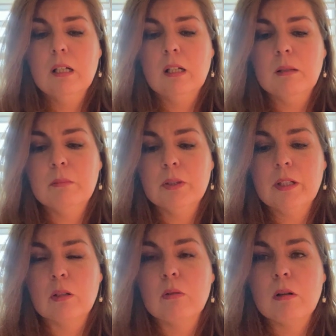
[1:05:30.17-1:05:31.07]
um,
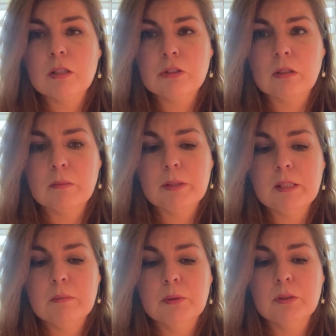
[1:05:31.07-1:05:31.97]
putting a crunch on
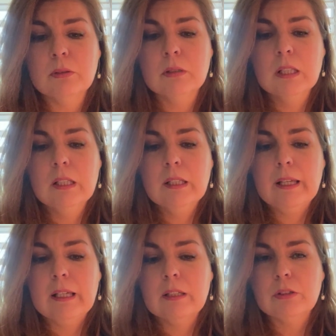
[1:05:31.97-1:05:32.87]
people.
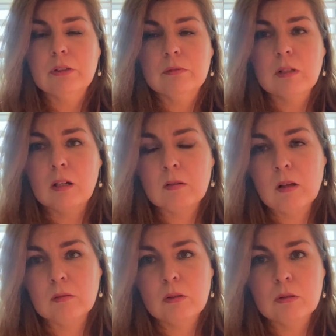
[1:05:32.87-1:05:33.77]
And you've got a
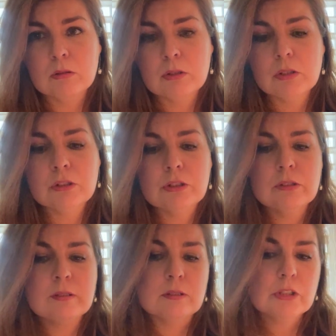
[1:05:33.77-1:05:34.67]
lot of local
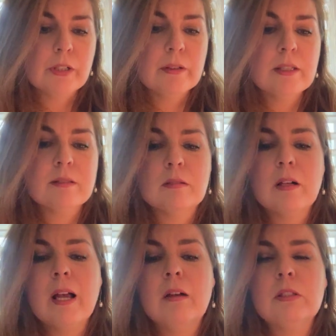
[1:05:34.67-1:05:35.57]
churches and charities that are
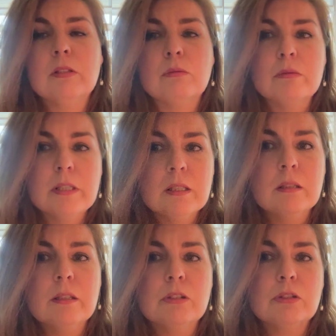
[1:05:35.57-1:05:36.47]
having to
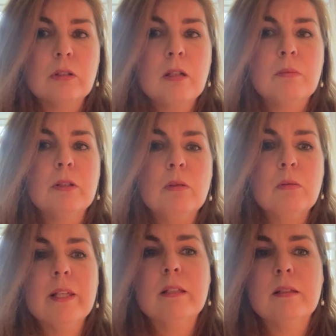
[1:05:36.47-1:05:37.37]
really sharpen the
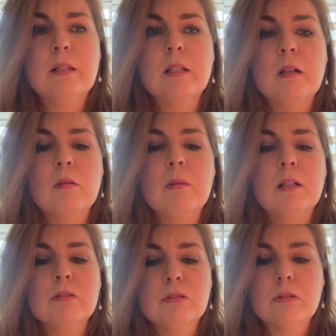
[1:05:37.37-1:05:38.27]
way that they go
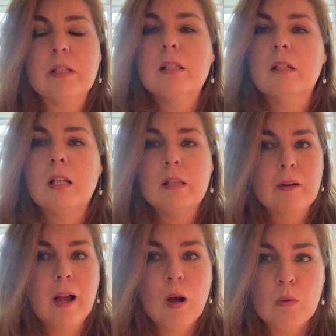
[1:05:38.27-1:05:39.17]
about strengthening
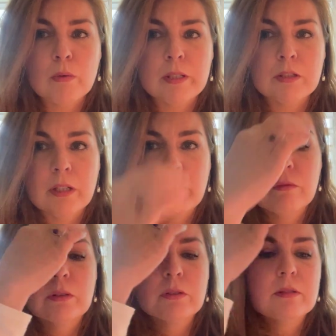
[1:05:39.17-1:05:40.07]
their outreach
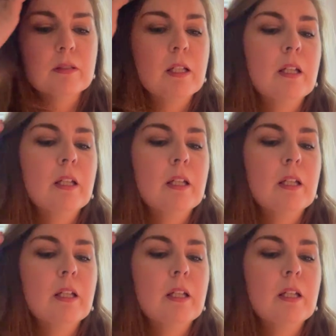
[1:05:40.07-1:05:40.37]
efforts